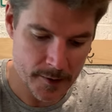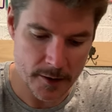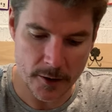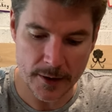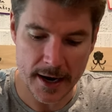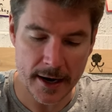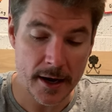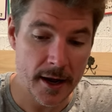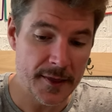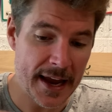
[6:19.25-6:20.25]
Okay,
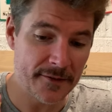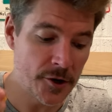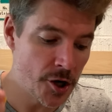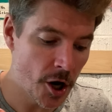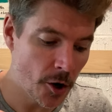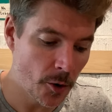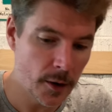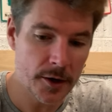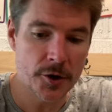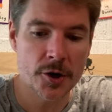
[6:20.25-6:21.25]
they have
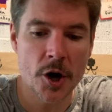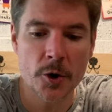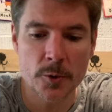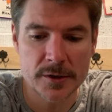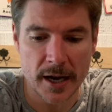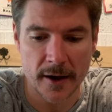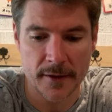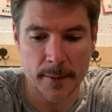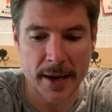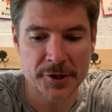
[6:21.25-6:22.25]
no nodes on
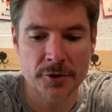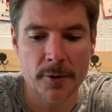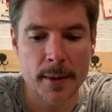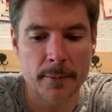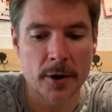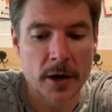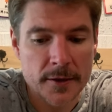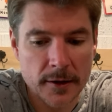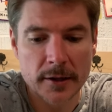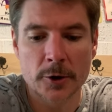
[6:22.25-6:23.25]
them. As you remember,
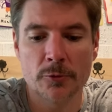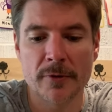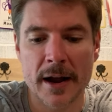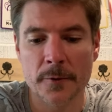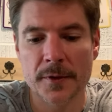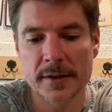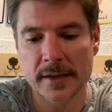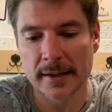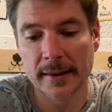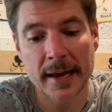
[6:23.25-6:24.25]
the little round things
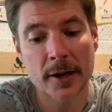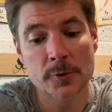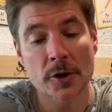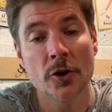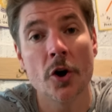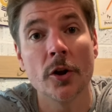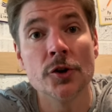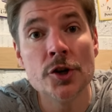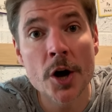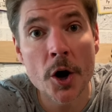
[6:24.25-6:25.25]
on Legos are called
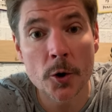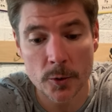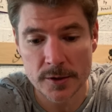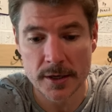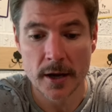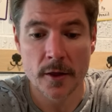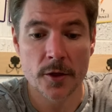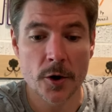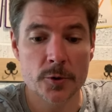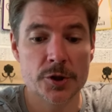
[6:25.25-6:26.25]
nodes.
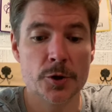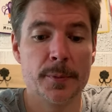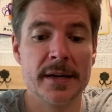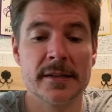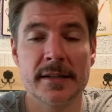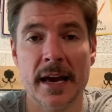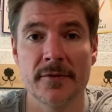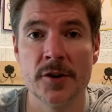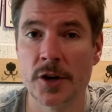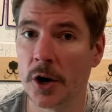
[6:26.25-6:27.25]
Those 2 pieces have
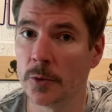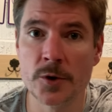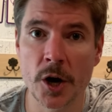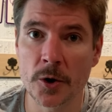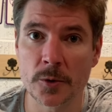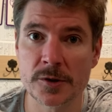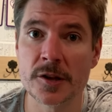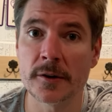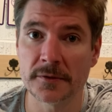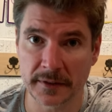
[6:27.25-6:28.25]
no nodes.
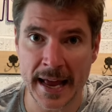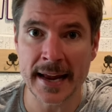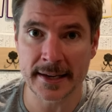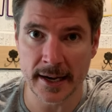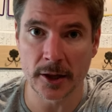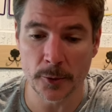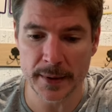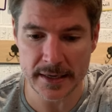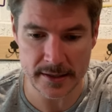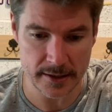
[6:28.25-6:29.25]
They're flat yellow
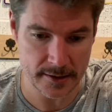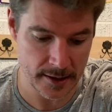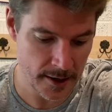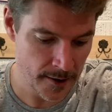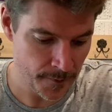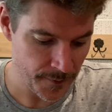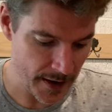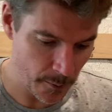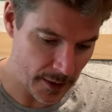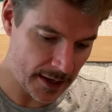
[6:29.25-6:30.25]
pieces.
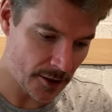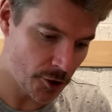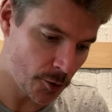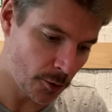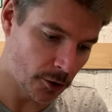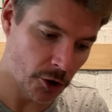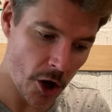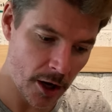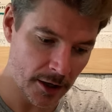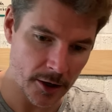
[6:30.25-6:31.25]
Then we need 2
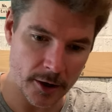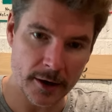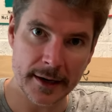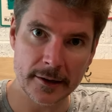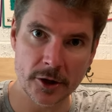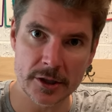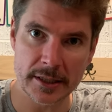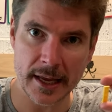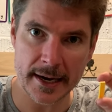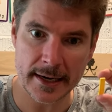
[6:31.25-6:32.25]
longer, it looks
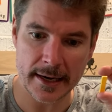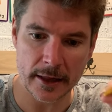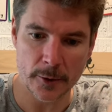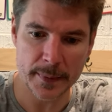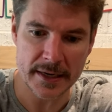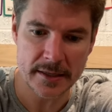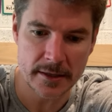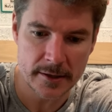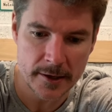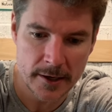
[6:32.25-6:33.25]
like, yellow
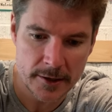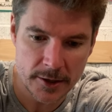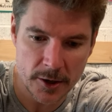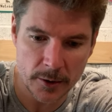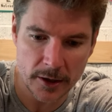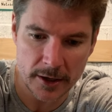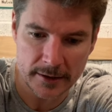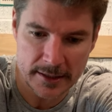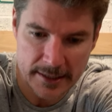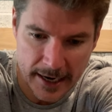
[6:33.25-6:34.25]
pieces to go along
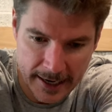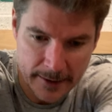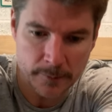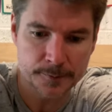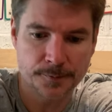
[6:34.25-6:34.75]
the side.